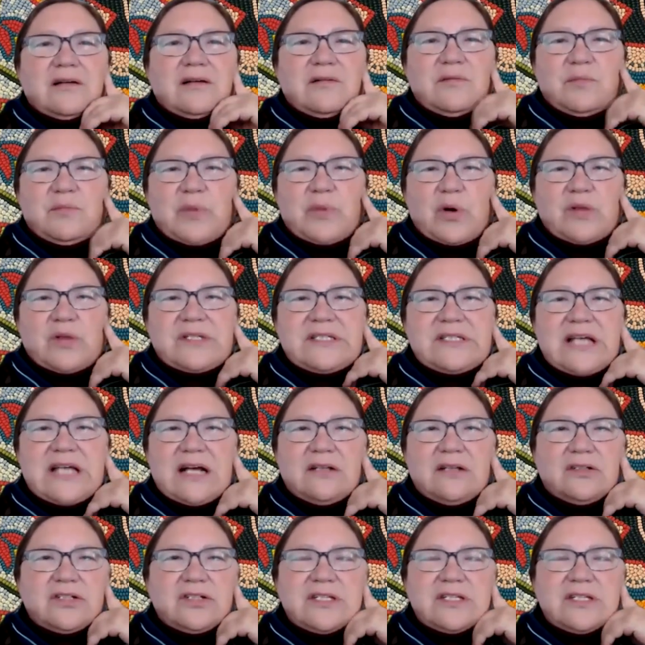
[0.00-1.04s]
both
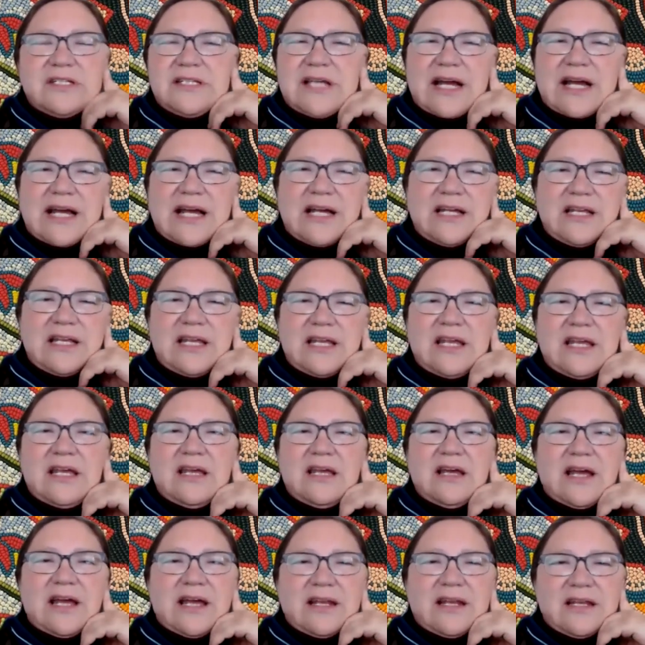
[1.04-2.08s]
settler
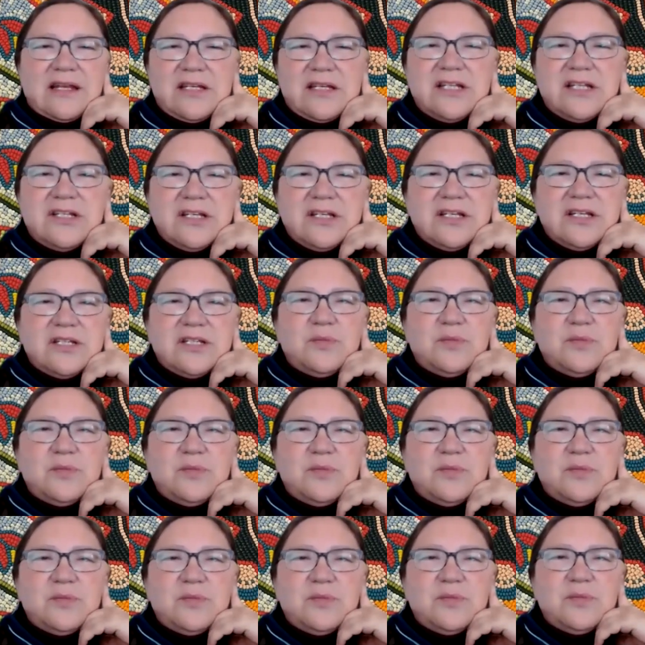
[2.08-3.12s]
society and Indigenous
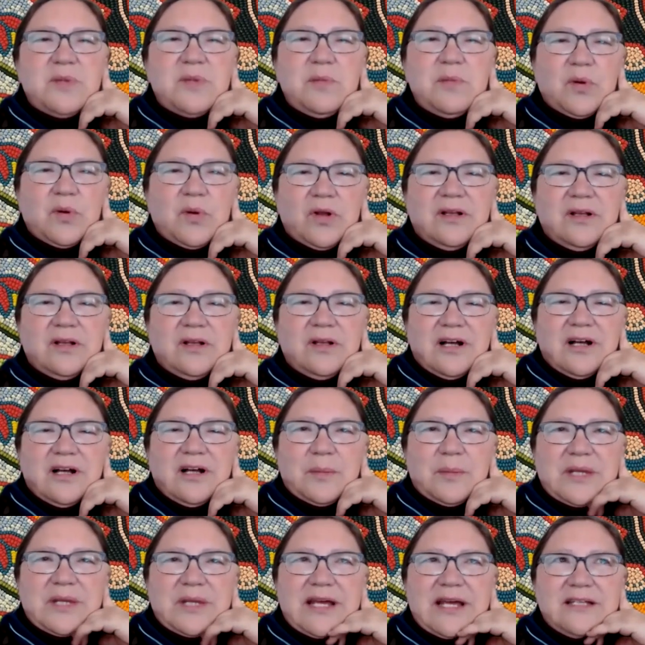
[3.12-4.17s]
people
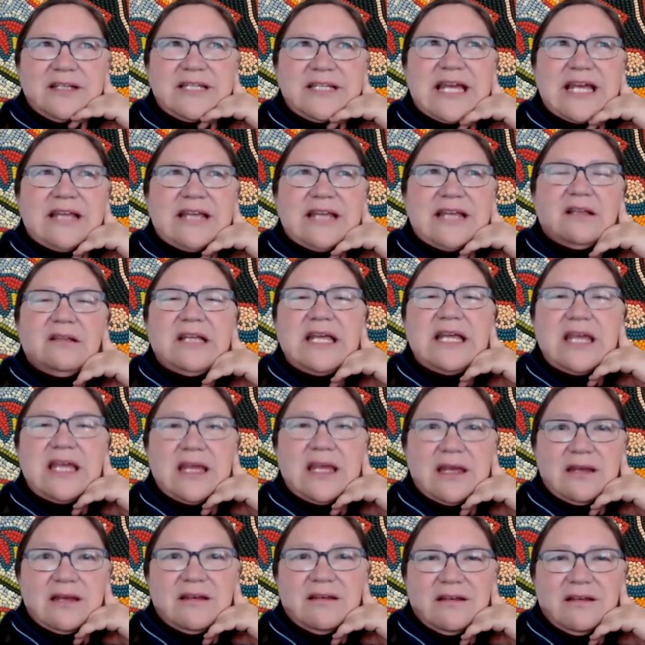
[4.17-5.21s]
can take the
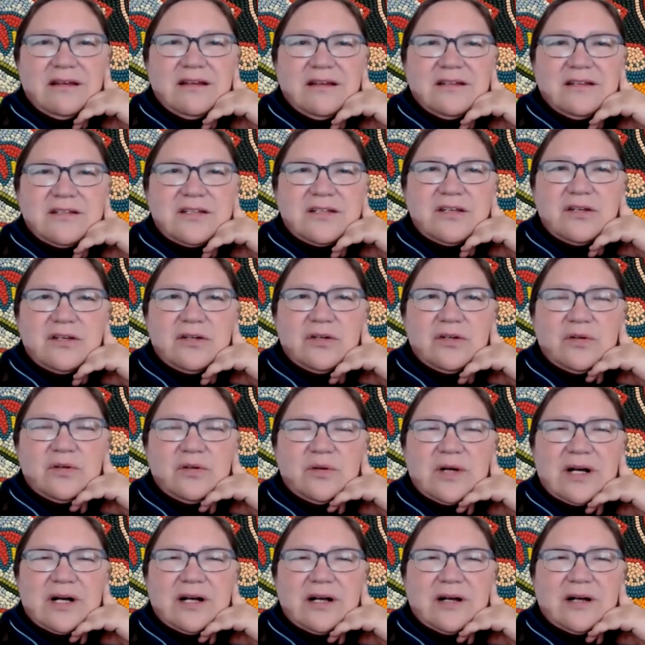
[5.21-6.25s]
lead
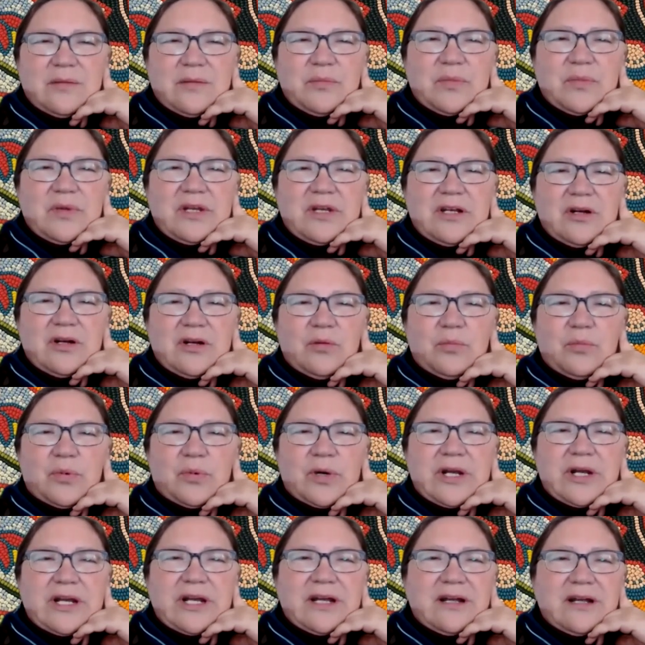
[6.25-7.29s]
to
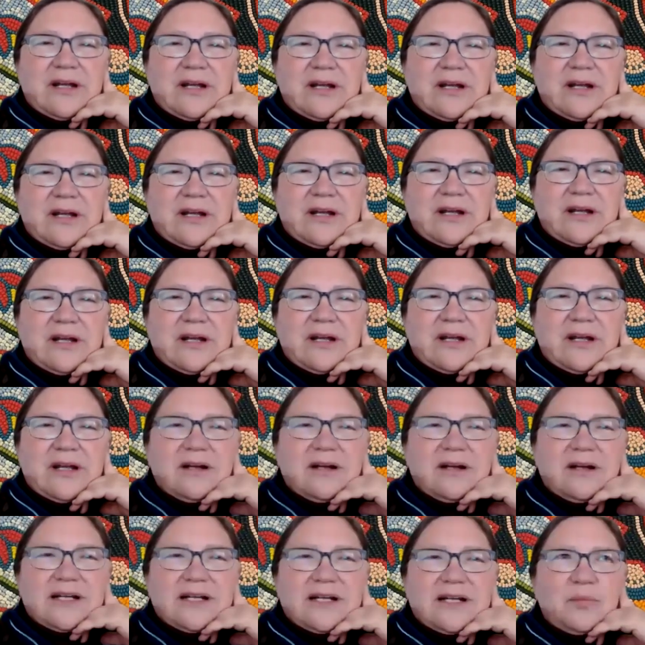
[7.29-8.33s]
bring
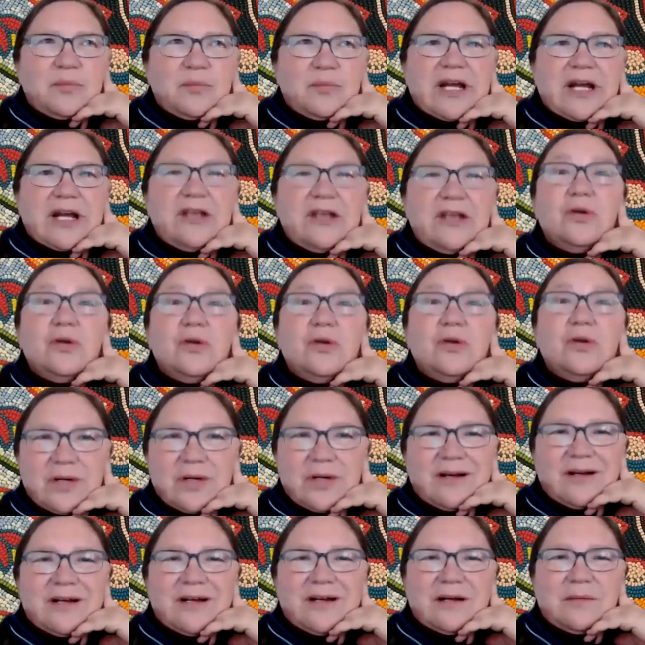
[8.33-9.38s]
a new
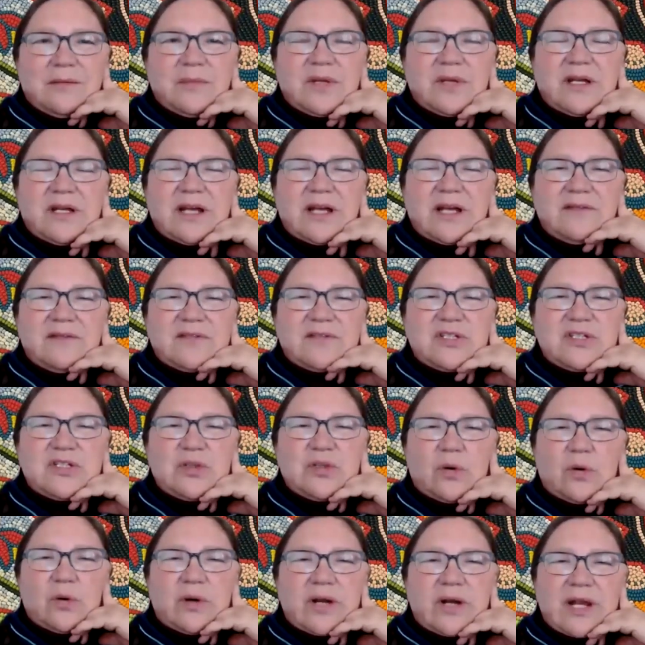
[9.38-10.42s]
kind of
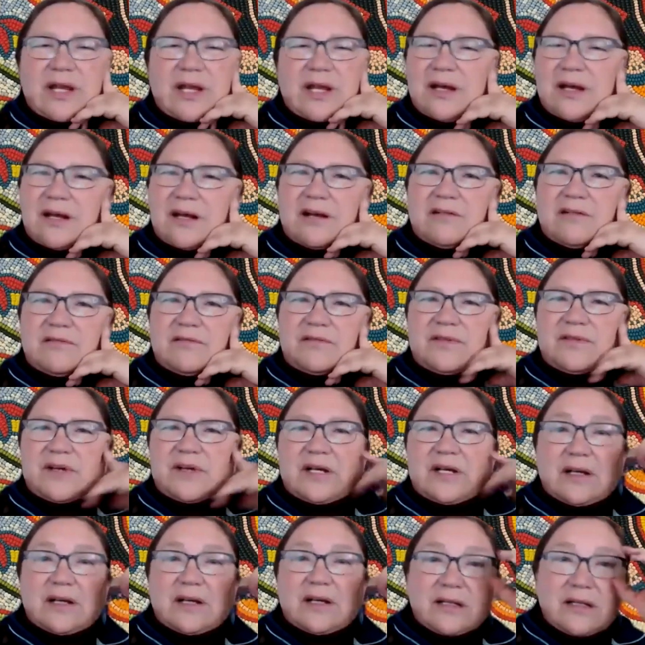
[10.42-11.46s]
story of
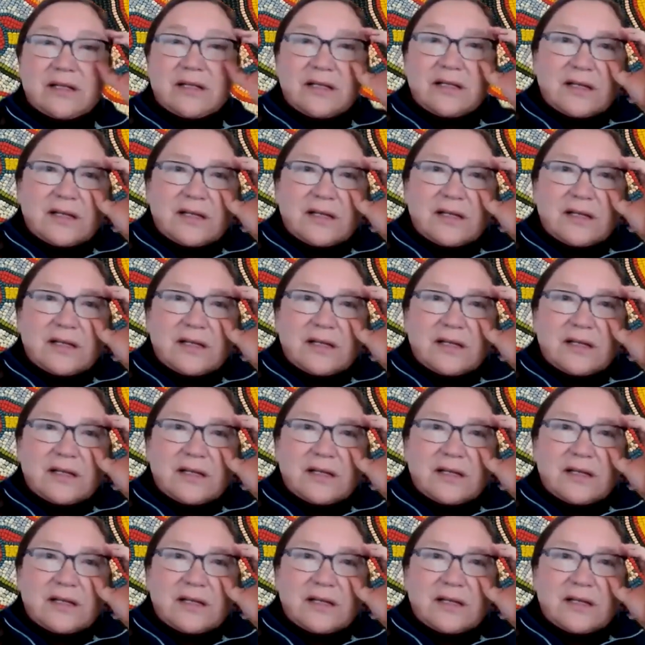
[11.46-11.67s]
our